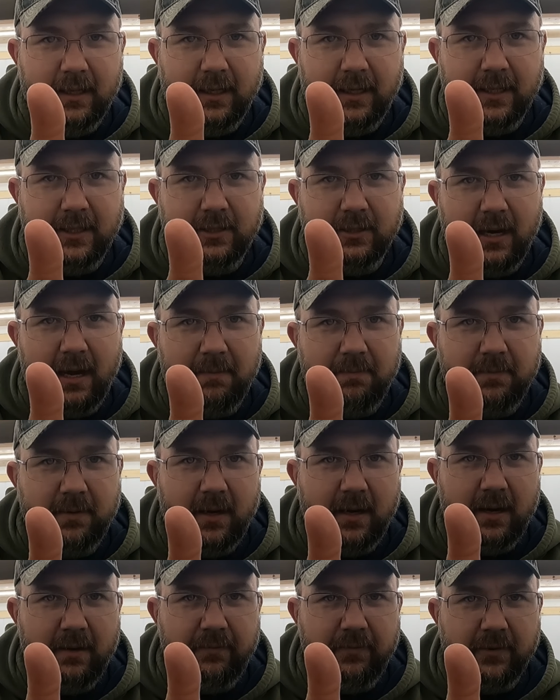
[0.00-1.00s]
get your
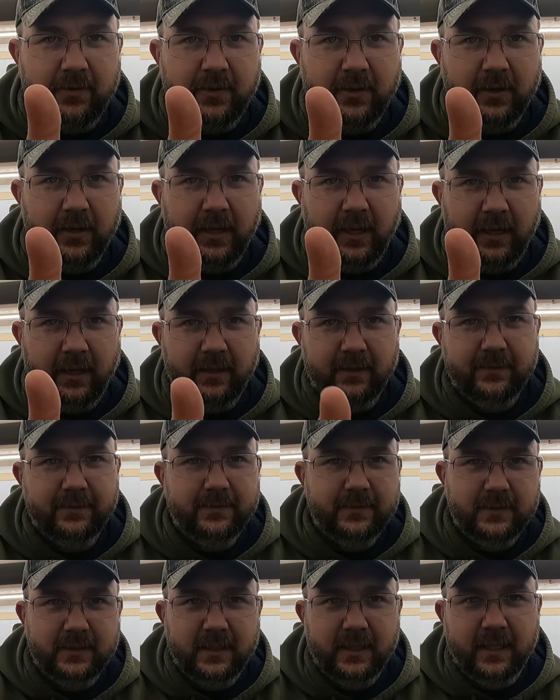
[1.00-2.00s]
appetite up for turkey.
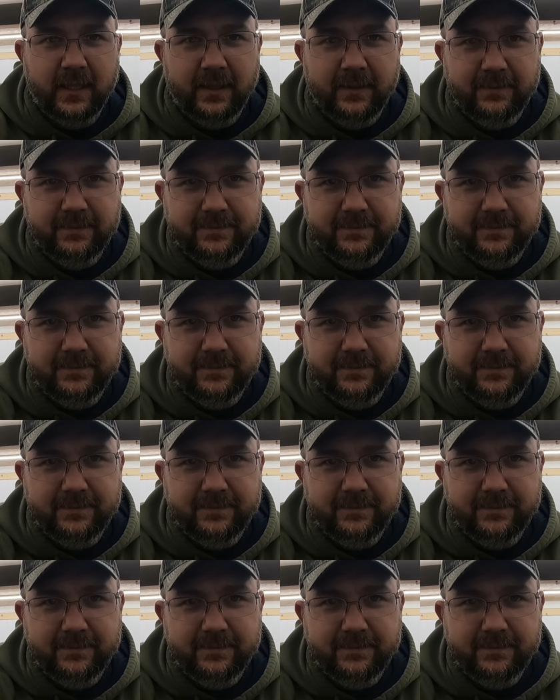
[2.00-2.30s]
See ya.